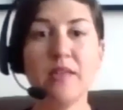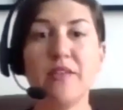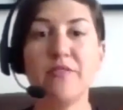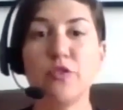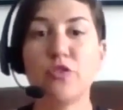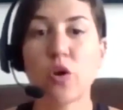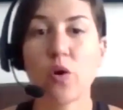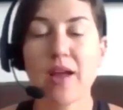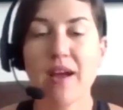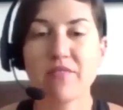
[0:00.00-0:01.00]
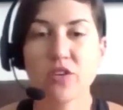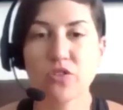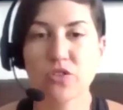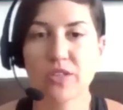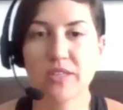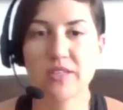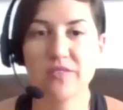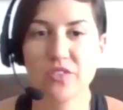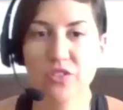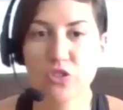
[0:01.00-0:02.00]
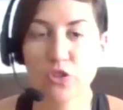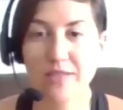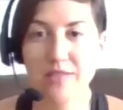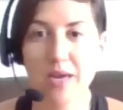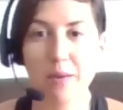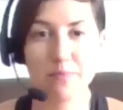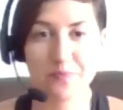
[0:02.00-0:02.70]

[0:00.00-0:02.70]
If you don't have an alternative to the tricep,